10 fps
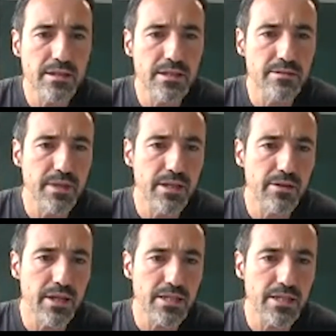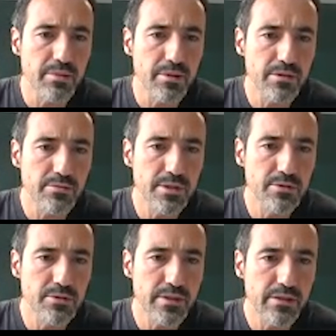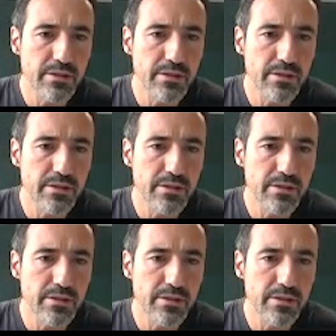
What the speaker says: let's make an example to be sure that